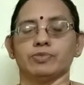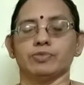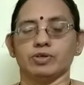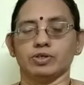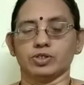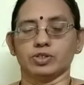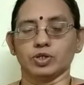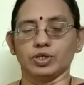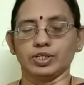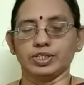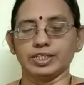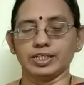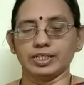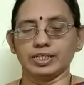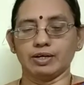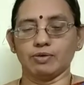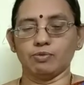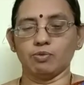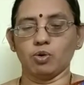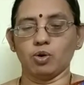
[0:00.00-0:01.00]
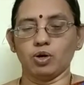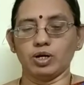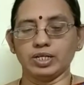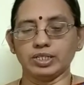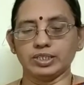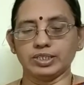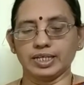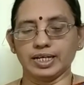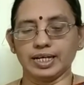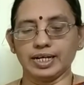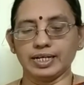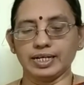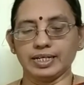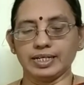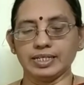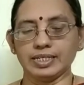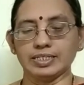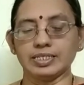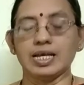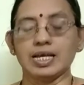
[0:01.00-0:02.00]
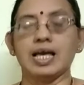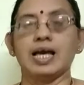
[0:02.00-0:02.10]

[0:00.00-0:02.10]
So here the old giant is